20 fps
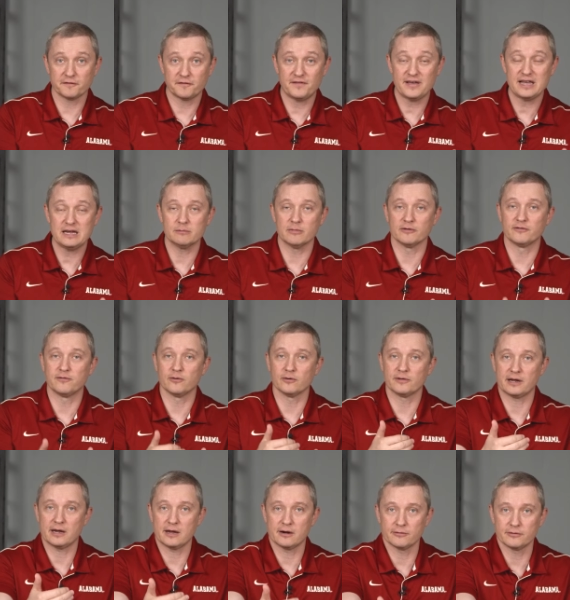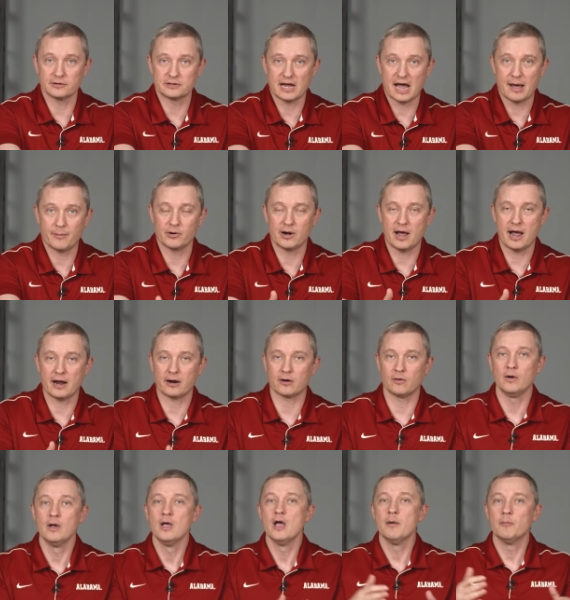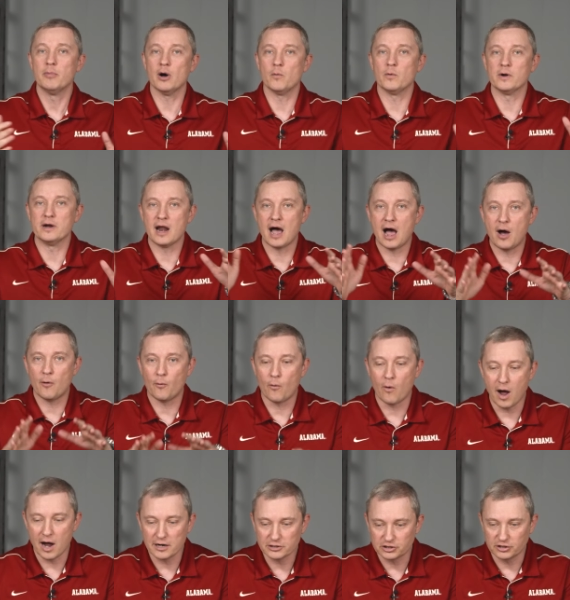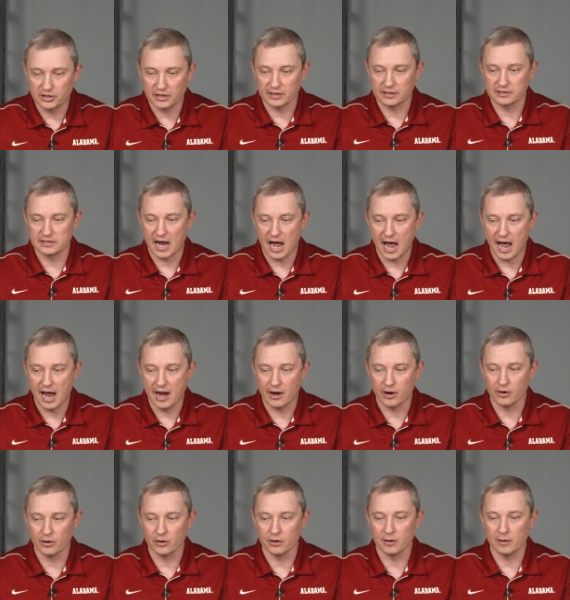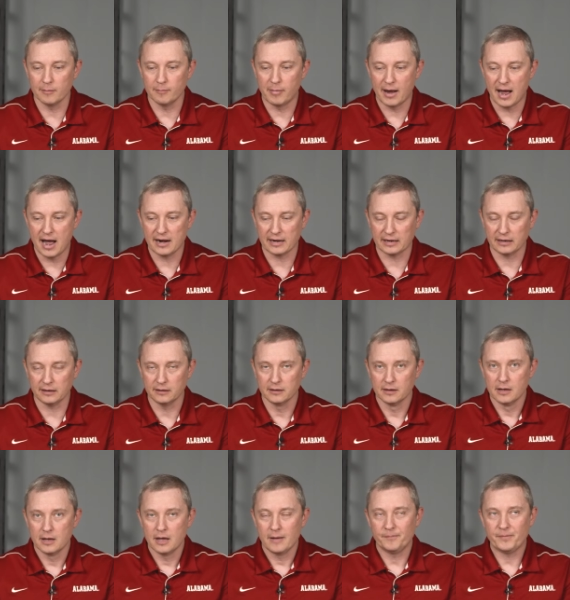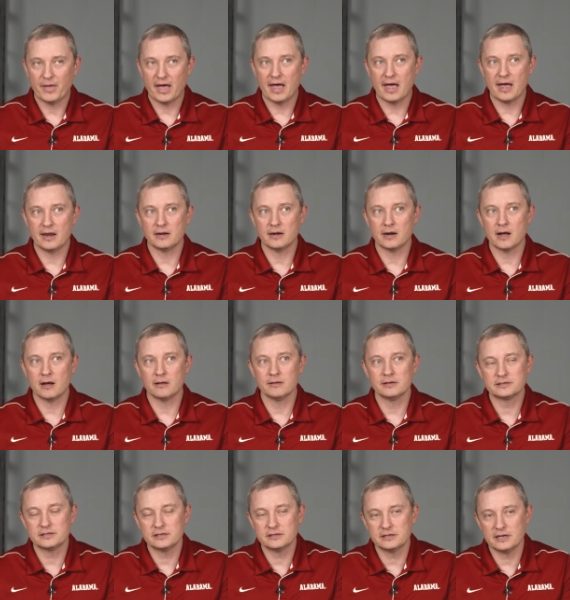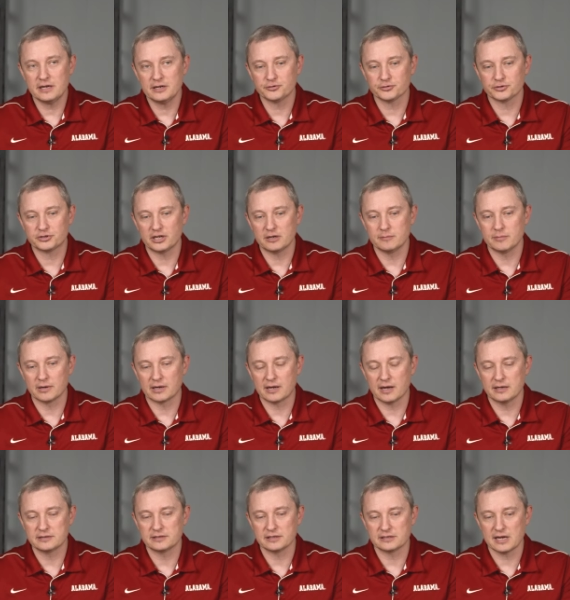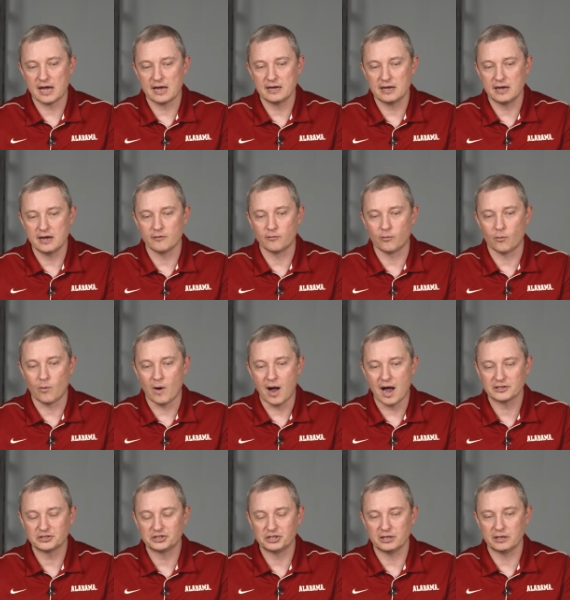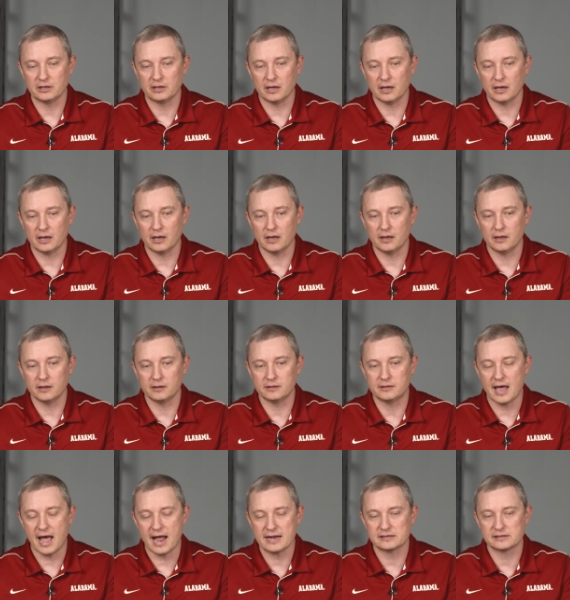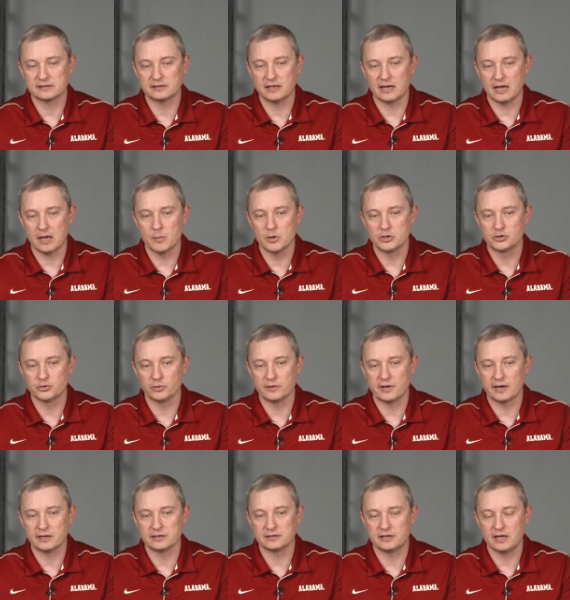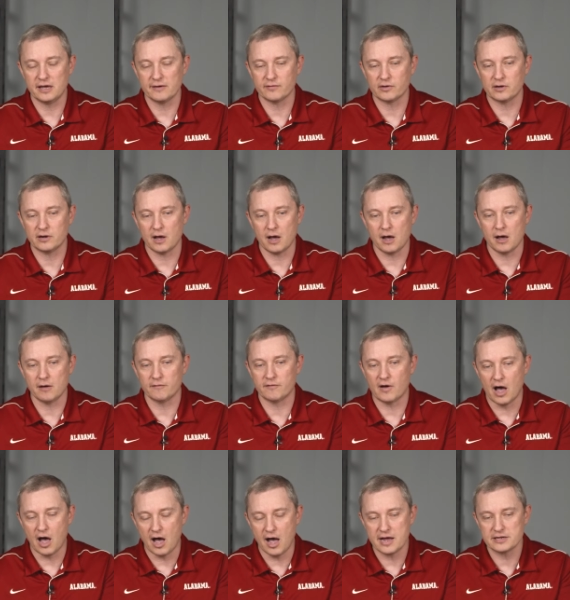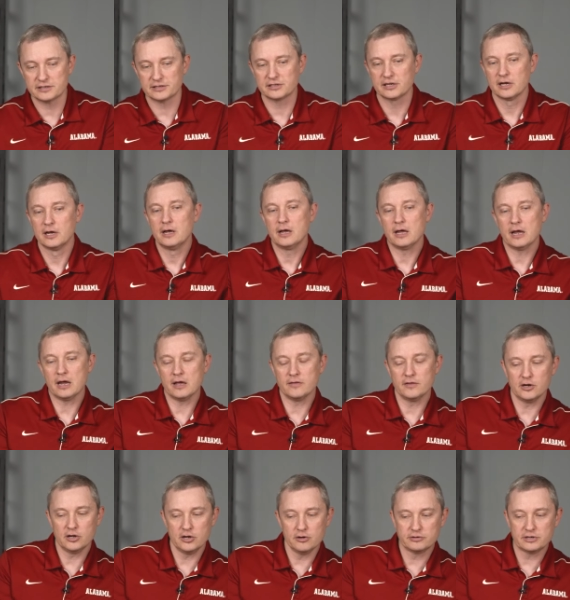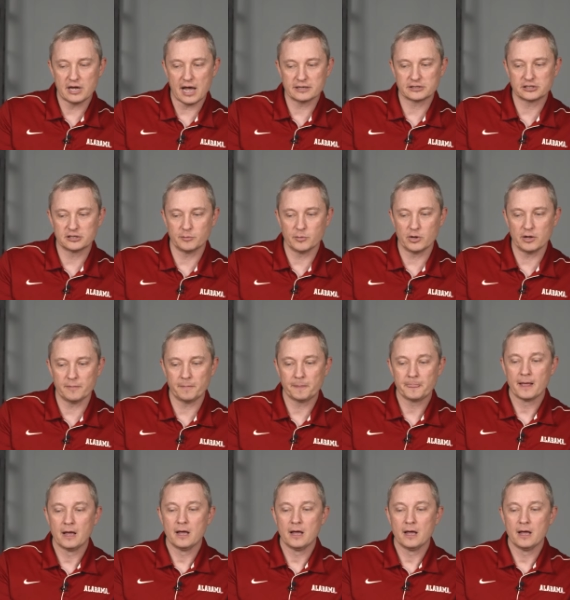feet before they entered the tabernacle, but would not wash the entire body. And you know, this is interesting because this idea of washing eh, that's the imagery that is given of us in the New Testament